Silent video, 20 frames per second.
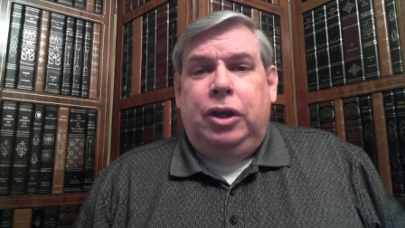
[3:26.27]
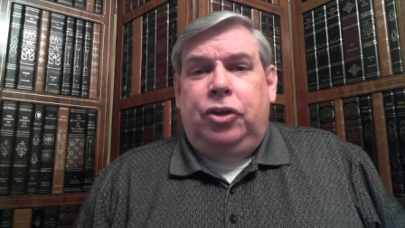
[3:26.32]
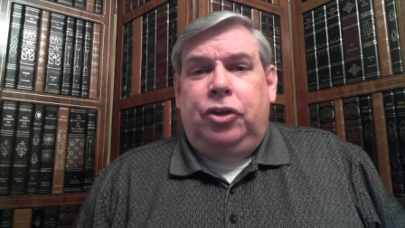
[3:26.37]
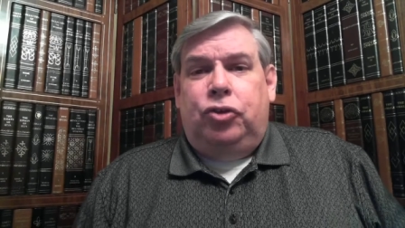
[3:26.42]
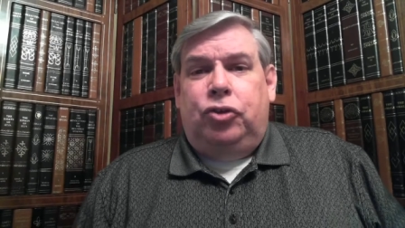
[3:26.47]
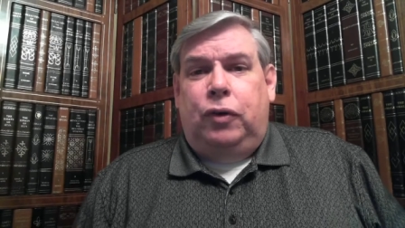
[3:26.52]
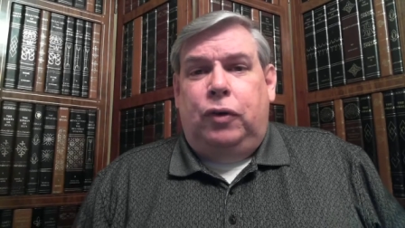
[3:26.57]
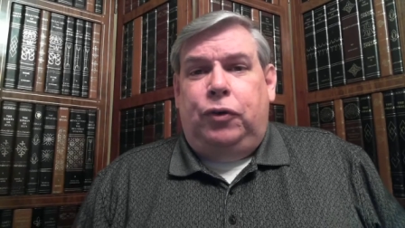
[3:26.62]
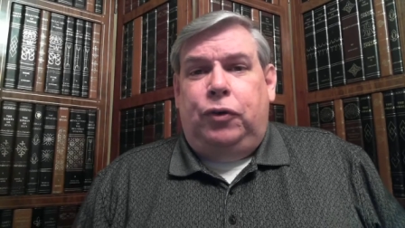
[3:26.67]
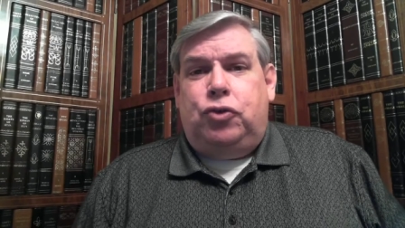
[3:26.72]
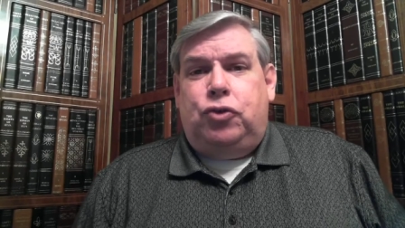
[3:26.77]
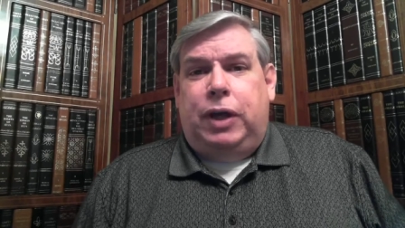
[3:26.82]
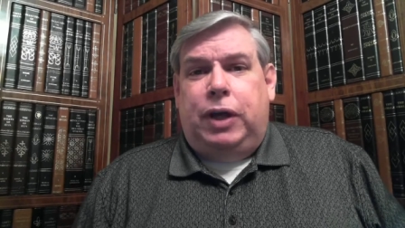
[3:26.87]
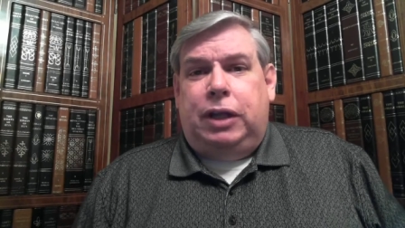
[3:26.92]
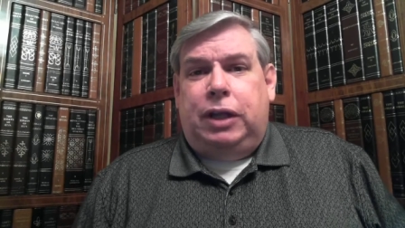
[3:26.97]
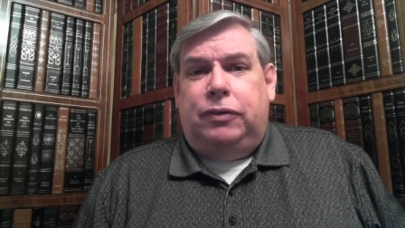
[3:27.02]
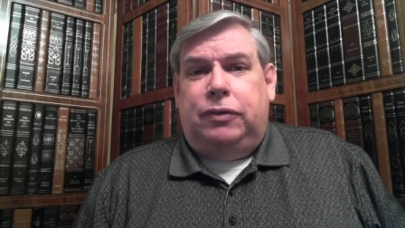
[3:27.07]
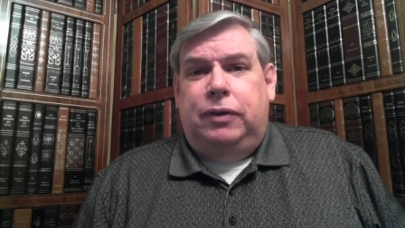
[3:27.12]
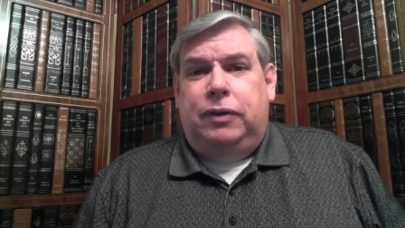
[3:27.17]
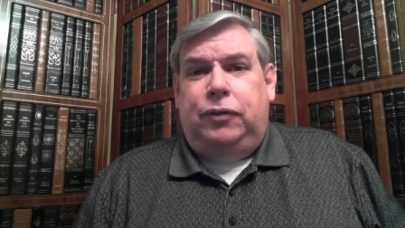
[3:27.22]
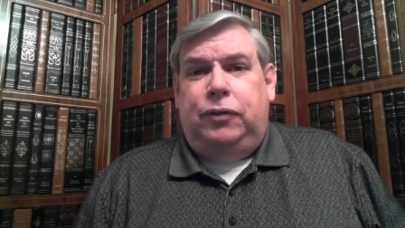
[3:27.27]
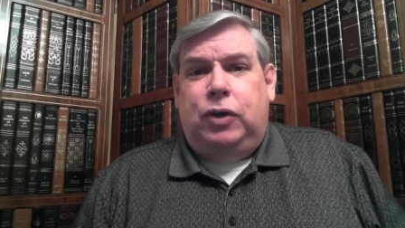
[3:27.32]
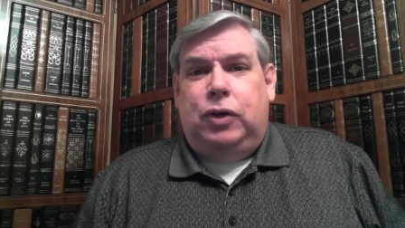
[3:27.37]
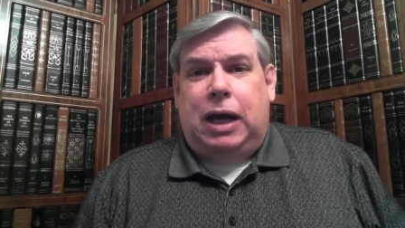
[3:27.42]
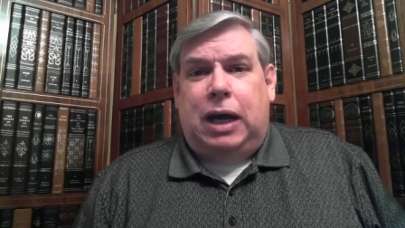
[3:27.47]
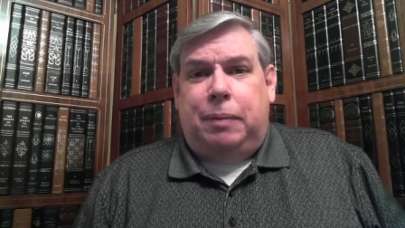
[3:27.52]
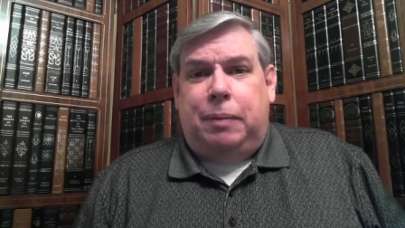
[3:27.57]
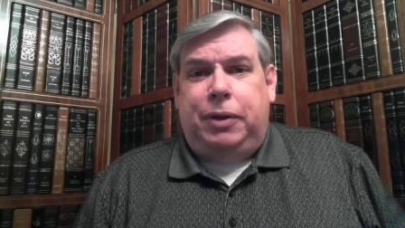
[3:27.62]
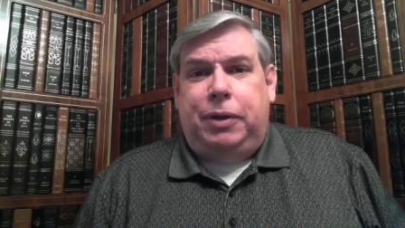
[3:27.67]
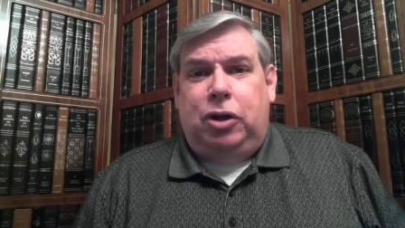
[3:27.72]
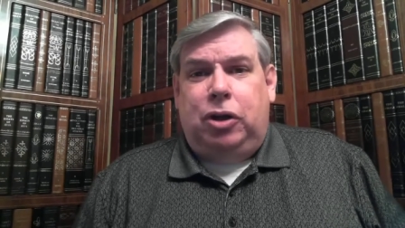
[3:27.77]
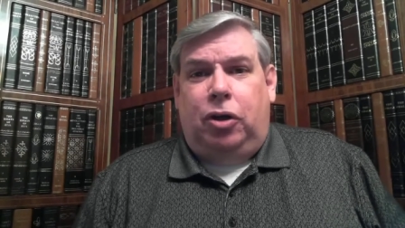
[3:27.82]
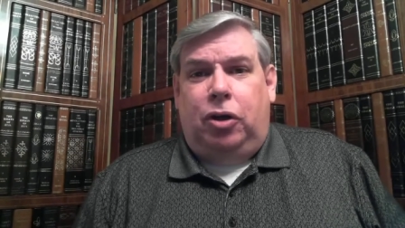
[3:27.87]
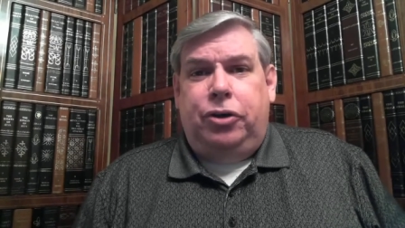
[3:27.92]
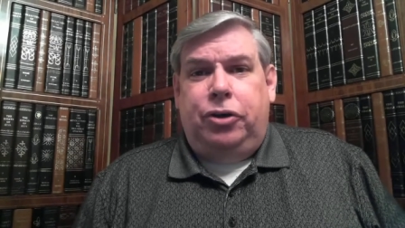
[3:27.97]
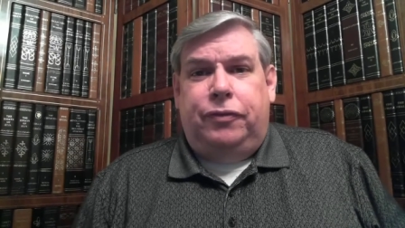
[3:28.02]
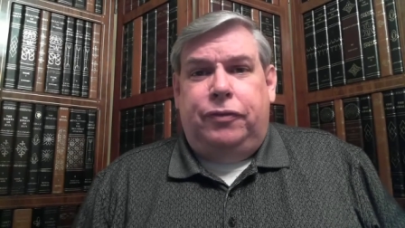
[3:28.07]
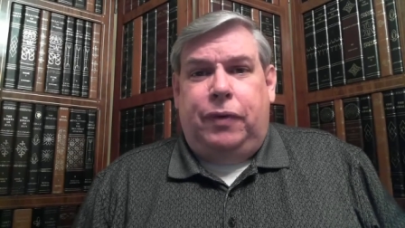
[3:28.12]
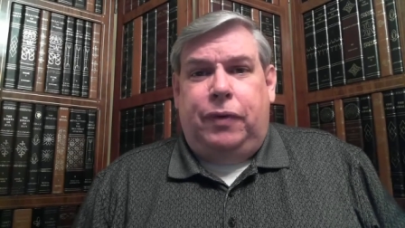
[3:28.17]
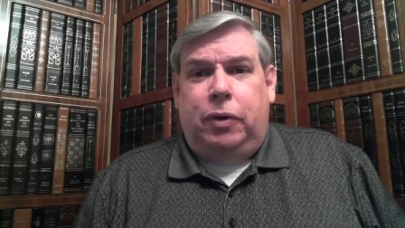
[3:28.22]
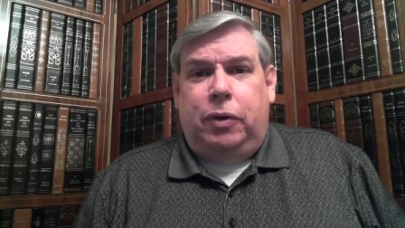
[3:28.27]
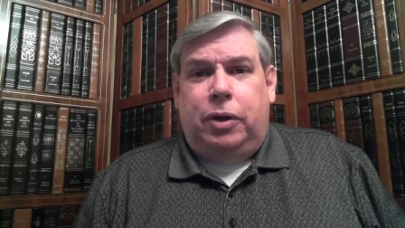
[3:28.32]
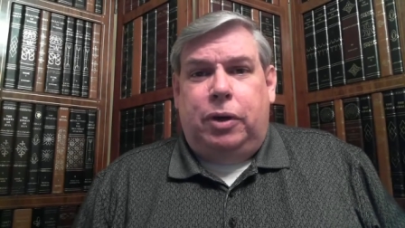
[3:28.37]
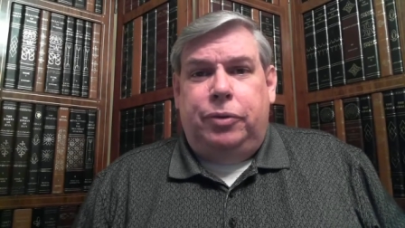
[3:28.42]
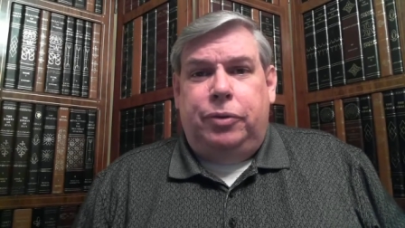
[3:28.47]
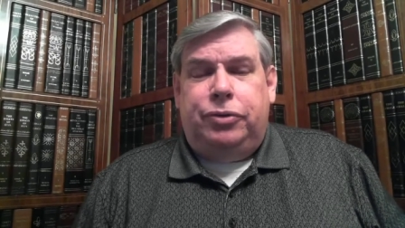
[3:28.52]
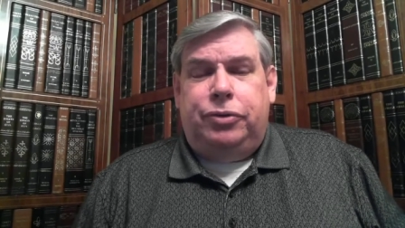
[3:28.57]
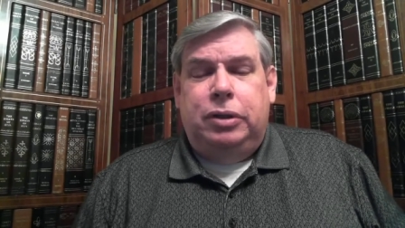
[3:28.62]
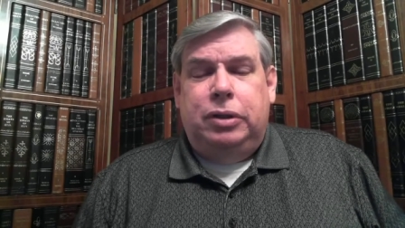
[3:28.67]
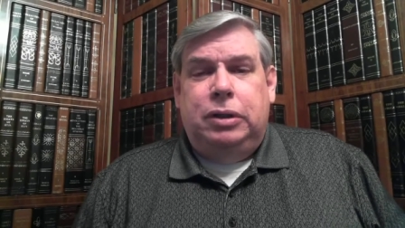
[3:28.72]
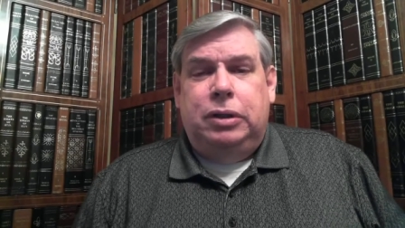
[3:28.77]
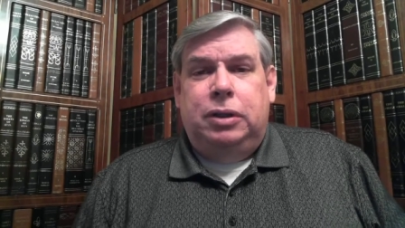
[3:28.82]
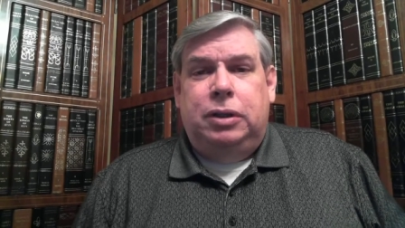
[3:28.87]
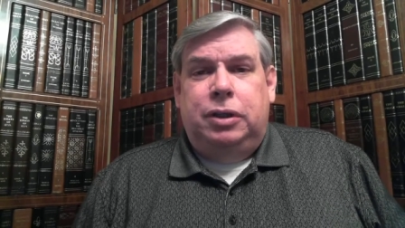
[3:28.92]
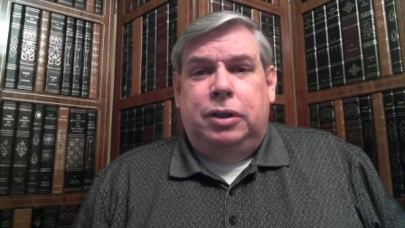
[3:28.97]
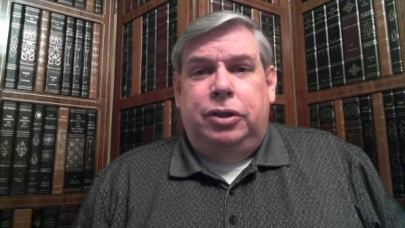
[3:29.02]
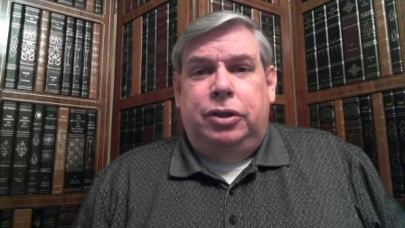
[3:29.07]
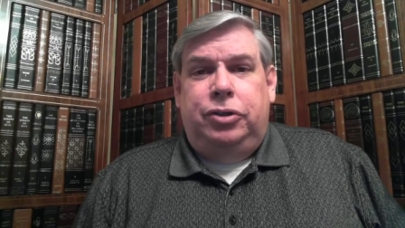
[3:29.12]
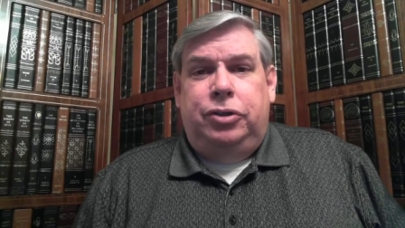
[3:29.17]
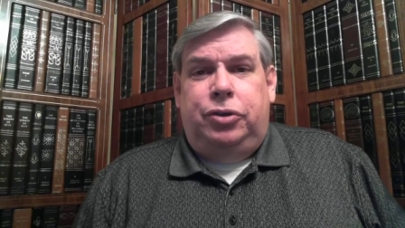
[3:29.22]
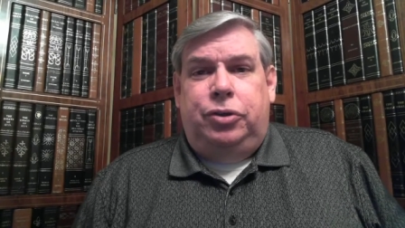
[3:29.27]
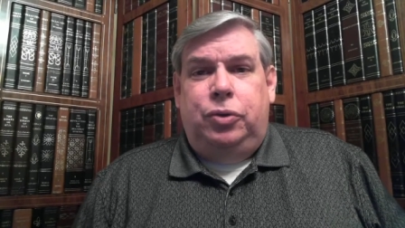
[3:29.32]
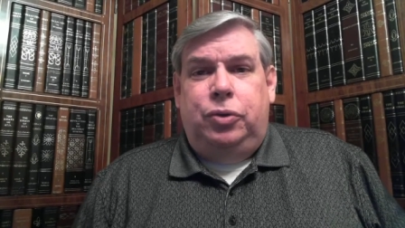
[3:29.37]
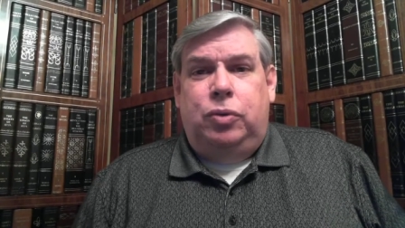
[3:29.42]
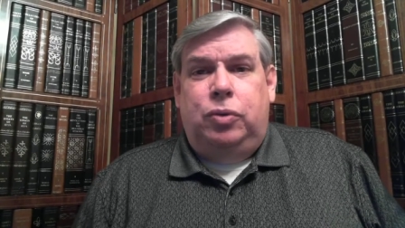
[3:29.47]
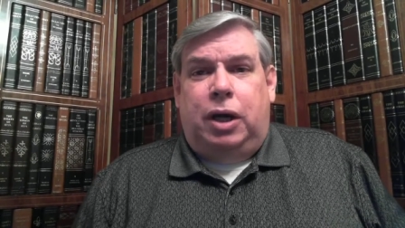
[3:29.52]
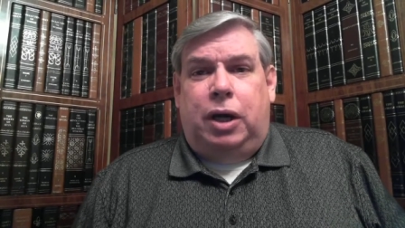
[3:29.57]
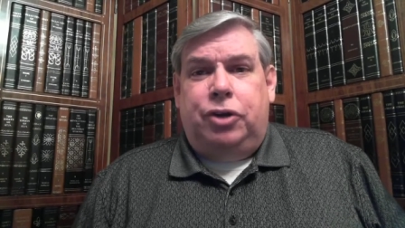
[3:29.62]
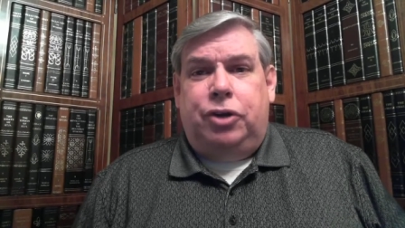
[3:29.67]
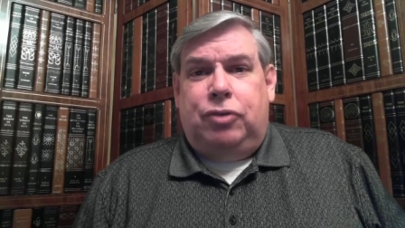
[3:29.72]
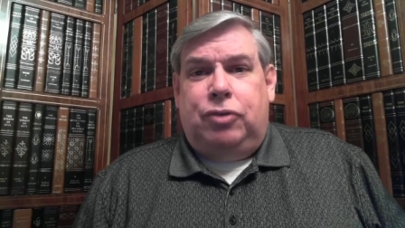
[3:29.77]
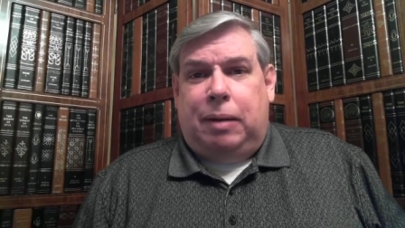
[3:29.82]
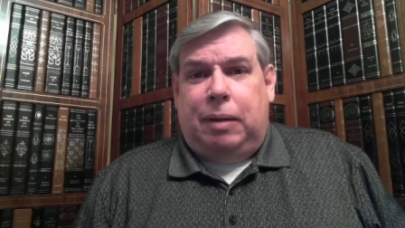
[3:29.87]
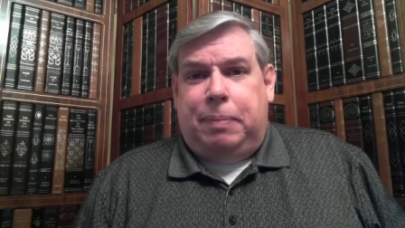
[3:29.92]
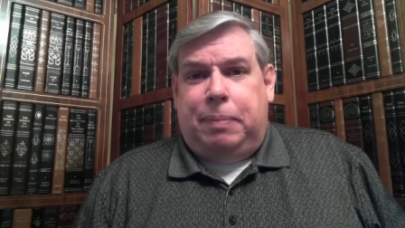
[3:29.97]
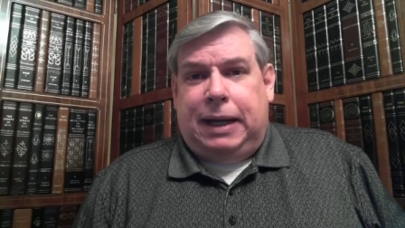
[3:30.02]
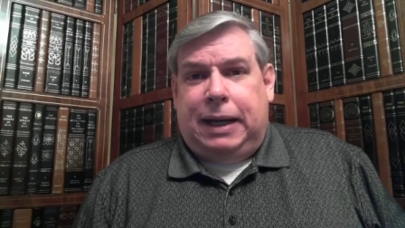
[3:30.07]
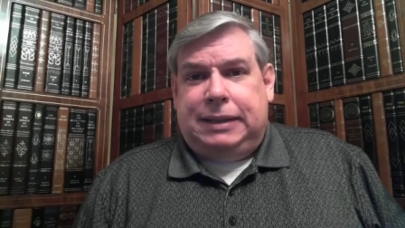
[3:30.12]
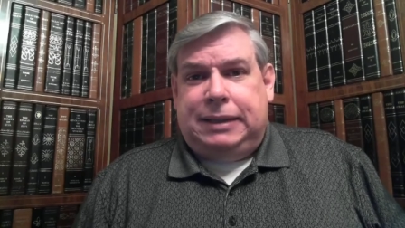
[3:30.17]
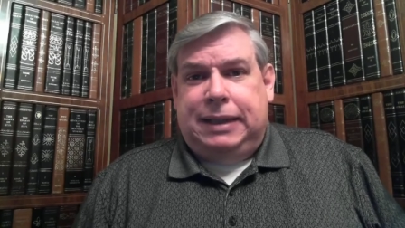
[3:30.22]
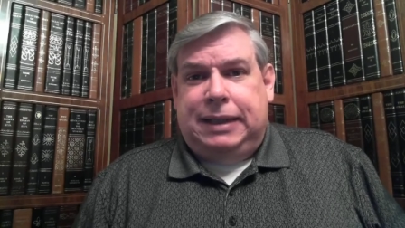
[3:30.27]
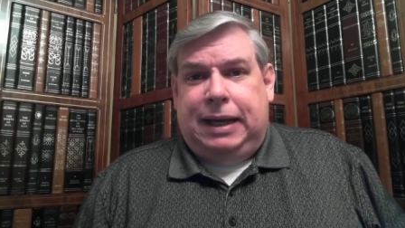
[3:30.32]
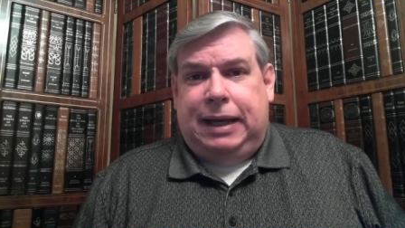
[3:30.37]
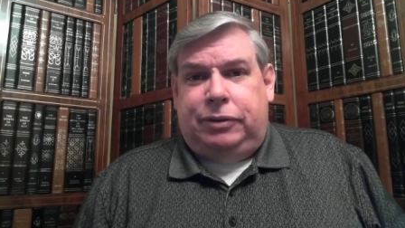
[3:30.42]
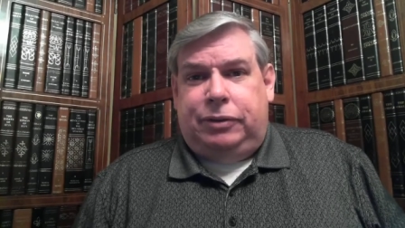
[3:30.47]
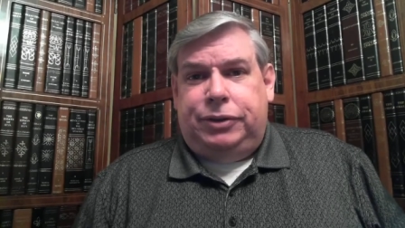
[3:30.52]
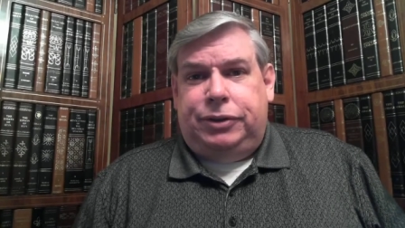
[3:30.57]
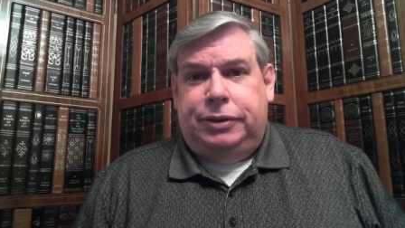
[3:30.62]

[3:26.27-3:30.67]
So if you trans if you copied all your photos to a Dropbox account,